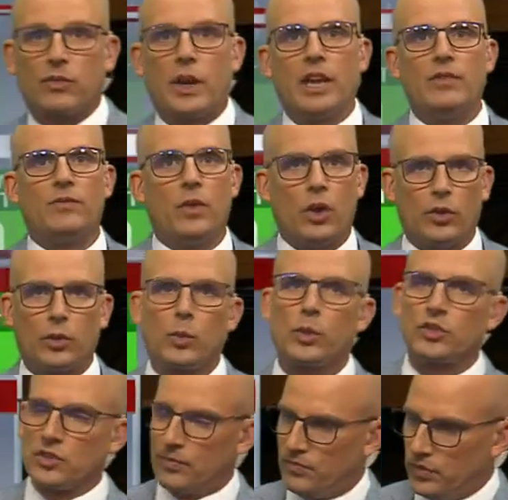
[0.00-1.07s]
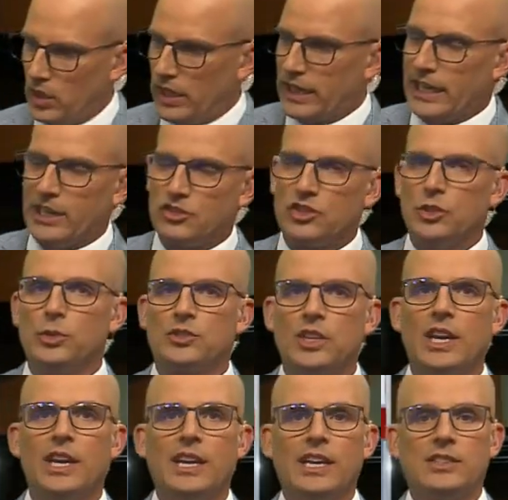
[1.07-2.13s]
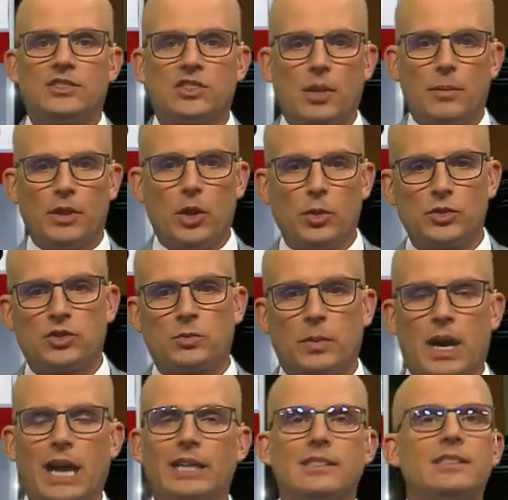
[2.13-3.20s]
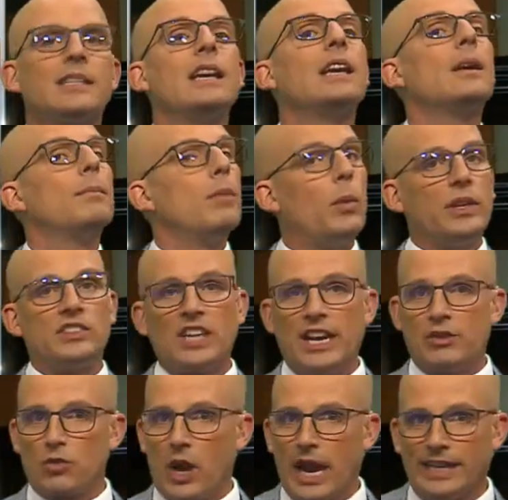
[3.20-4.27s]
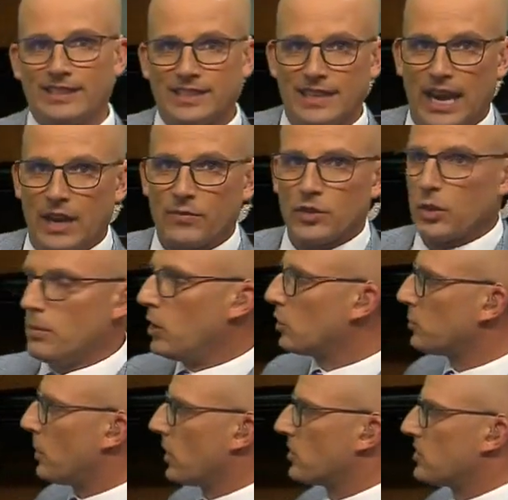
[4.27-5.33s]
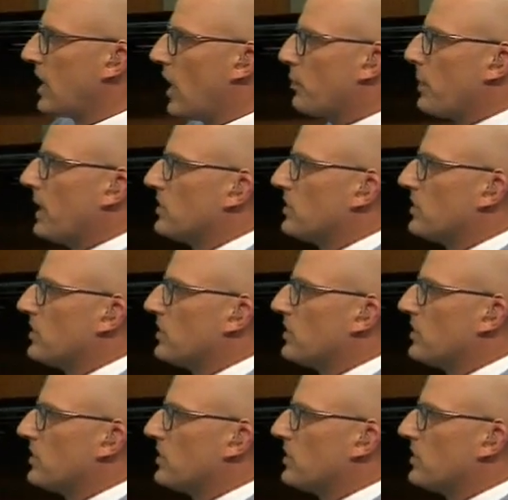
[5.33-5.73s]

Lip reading: of rainfall. There were some flooding issues in some of those spots. But we stay dry today for the most part. South